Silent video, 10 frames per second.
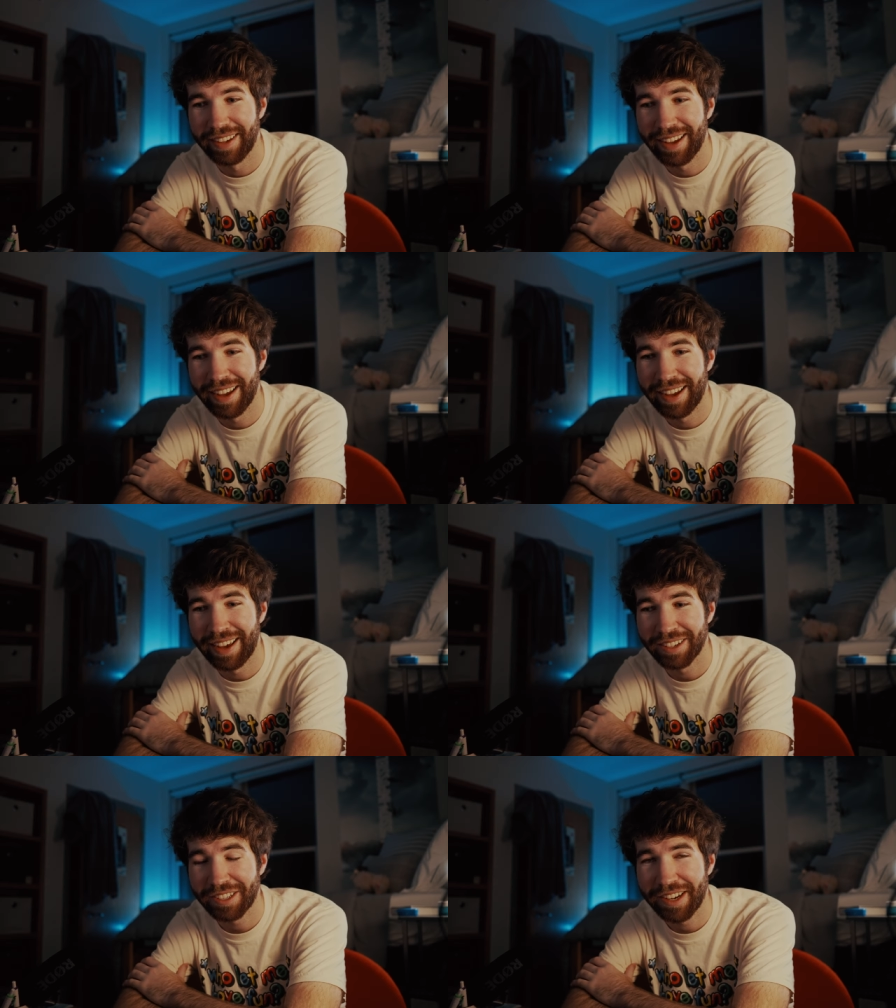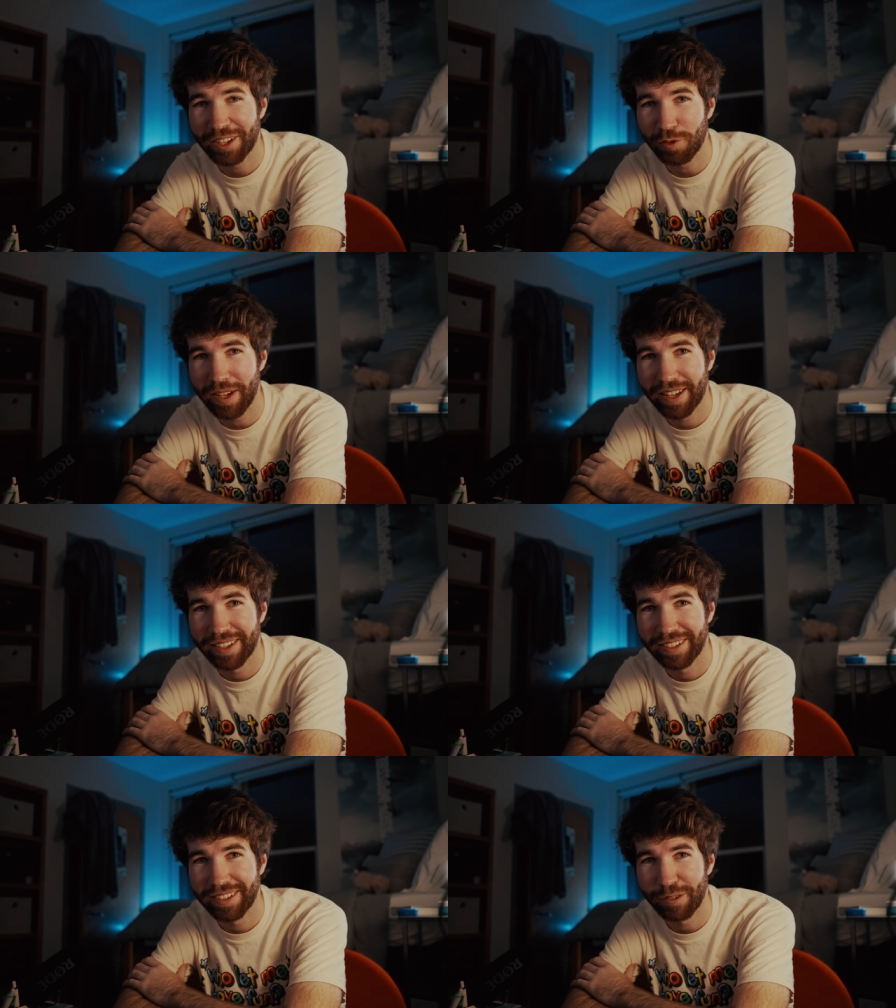I'll see you next week
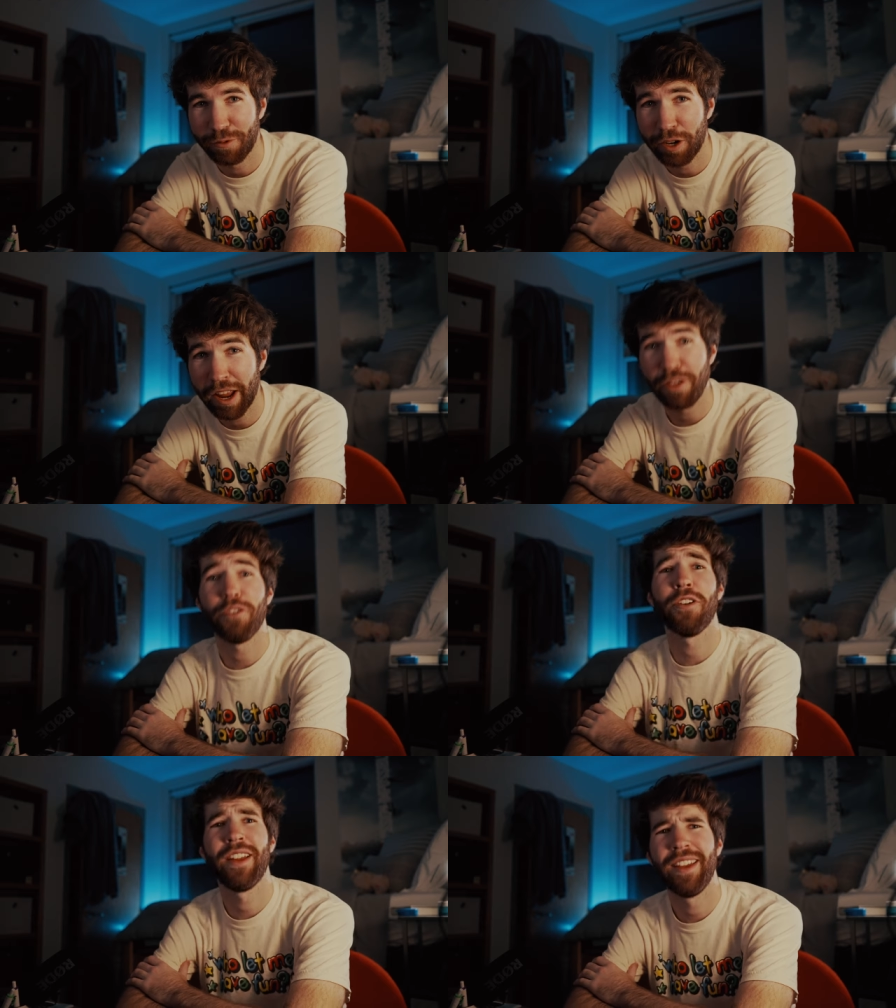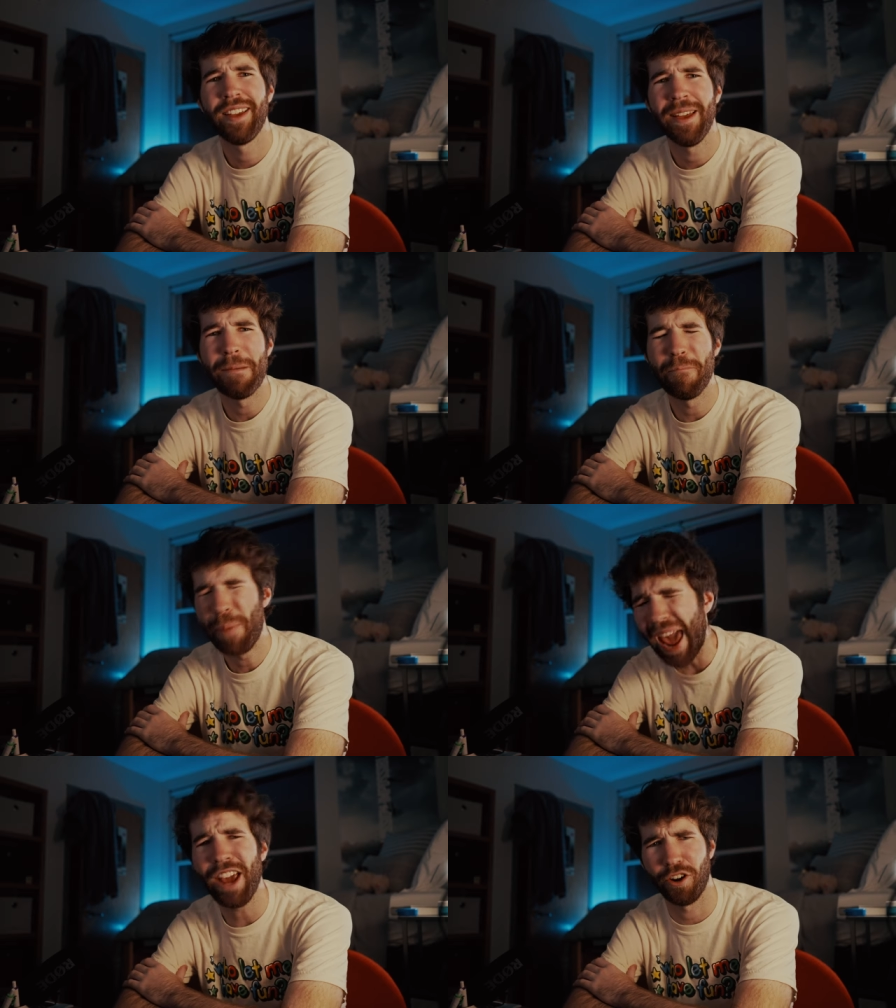for another
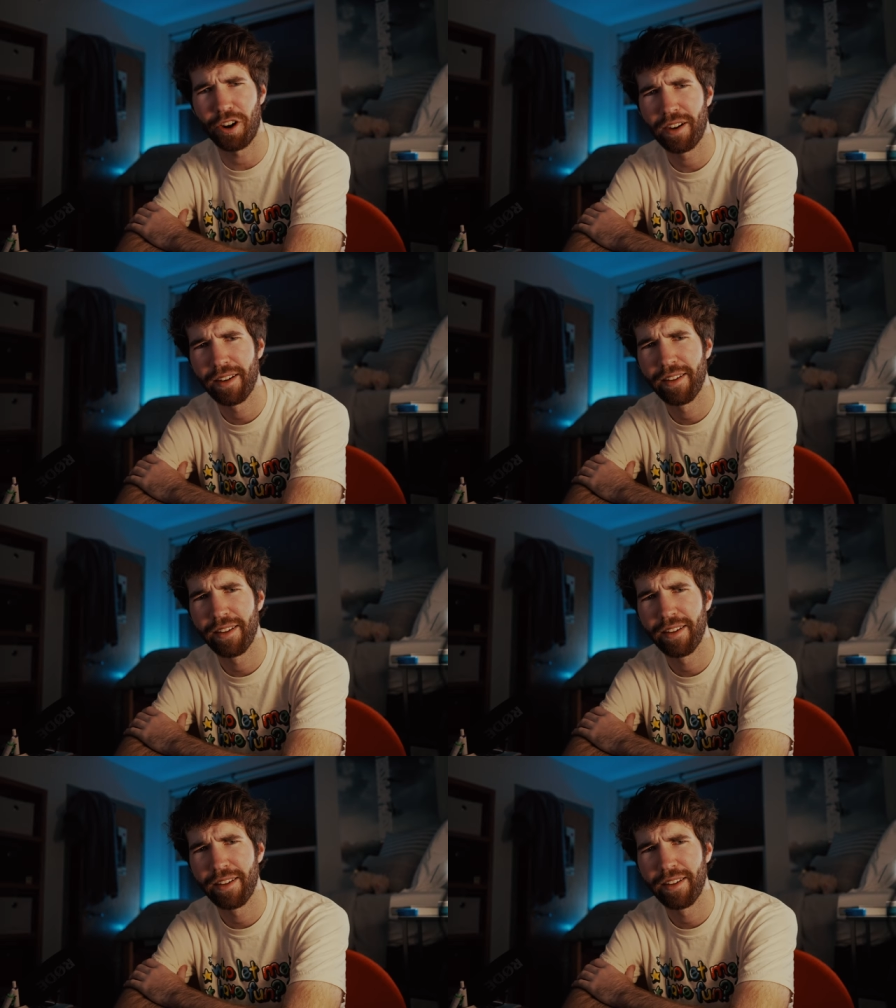banger.